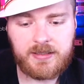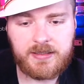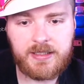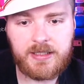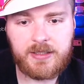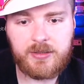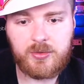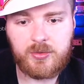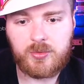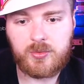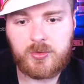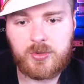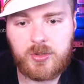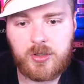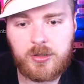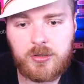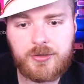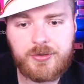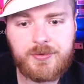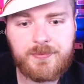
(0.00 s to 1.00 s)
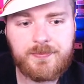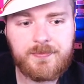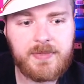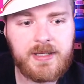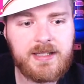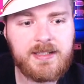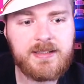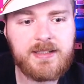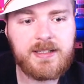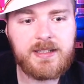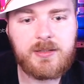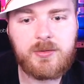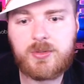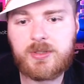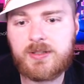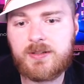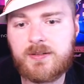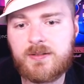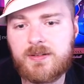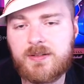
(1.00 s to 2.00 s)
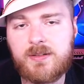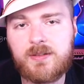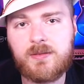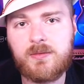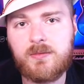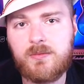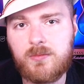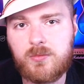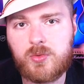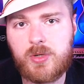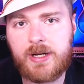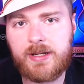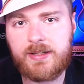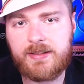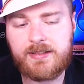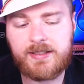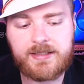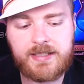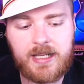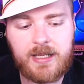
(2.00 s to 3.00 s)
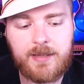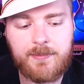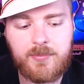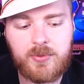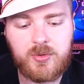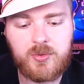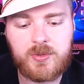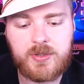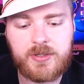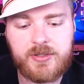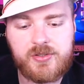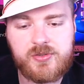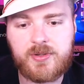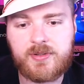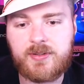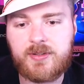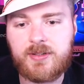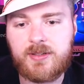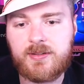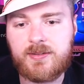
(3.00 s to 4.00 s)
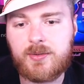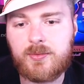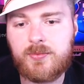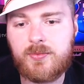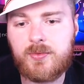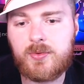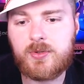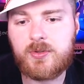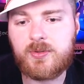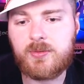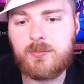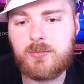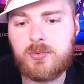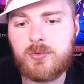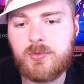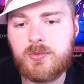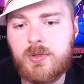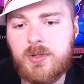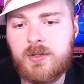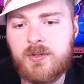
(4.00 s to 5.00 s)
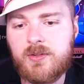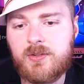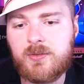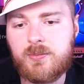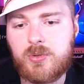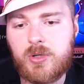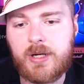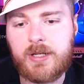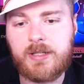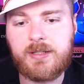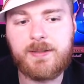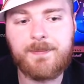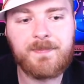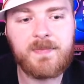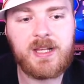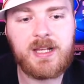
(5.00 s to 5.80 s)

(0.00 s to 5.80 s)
then you do colon, and then you can write the type you are interested in. So for example, sprite.